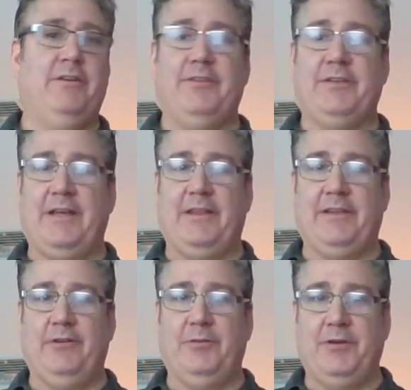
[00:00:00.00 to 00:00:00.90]
It's kind of the
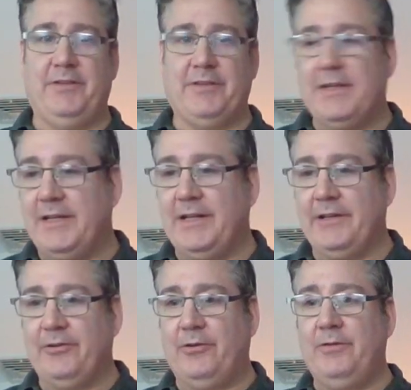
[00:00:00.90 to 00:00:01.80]
only place I can get a
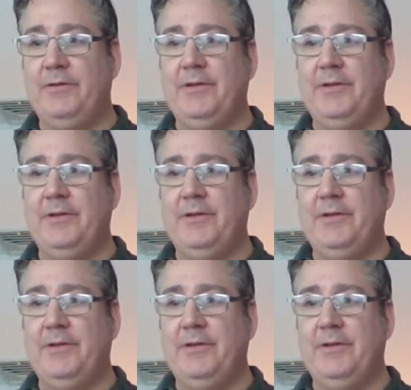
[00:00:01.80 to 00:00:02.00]
little